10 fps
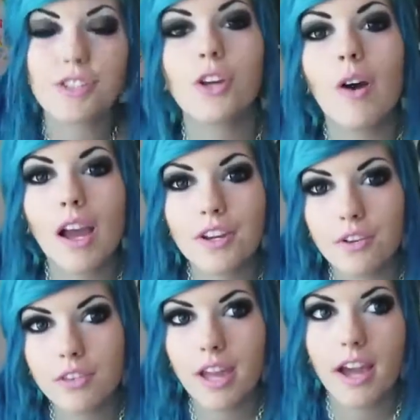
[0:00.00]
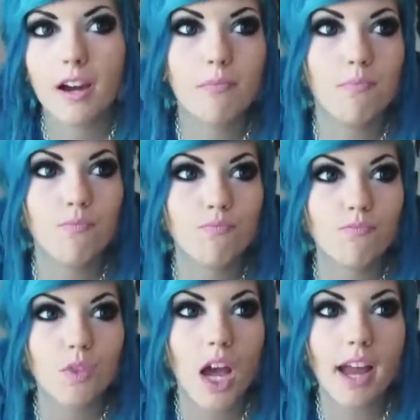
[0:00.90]
So I know that um,
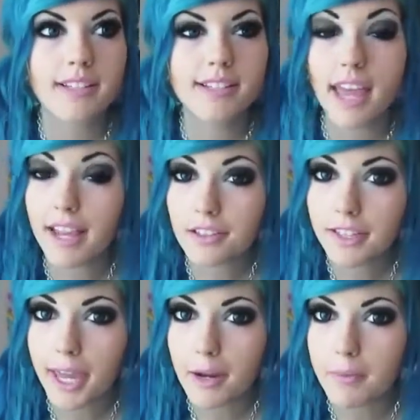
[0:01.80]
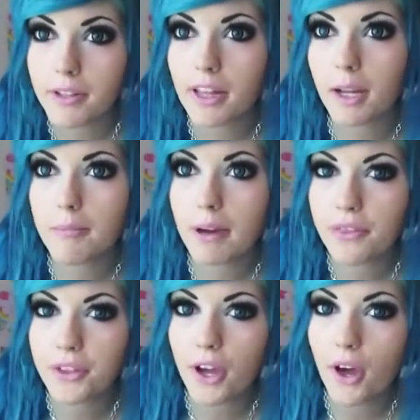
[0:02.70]
I sang on camera like a
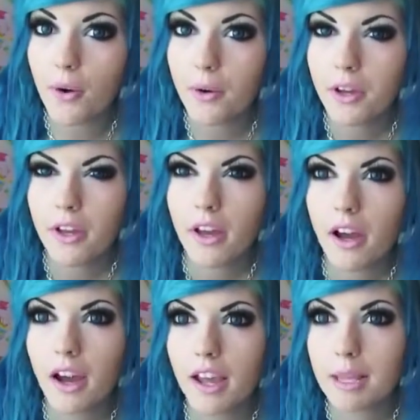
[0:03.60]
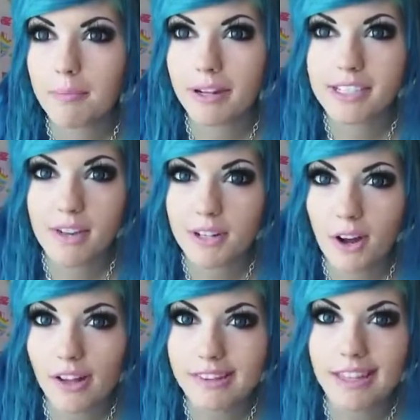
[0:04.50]
month ago uh, in my
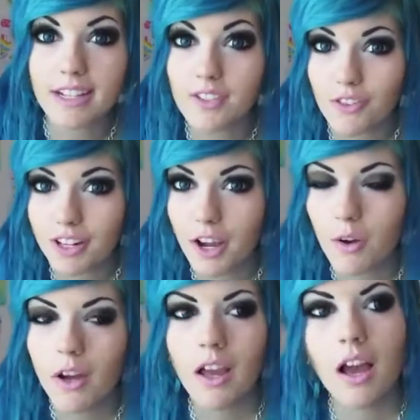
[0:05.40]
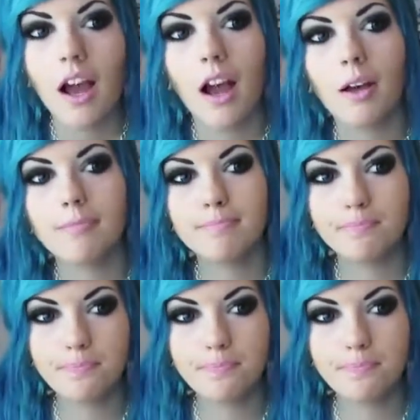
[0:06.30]
Seven Odd Things video, um,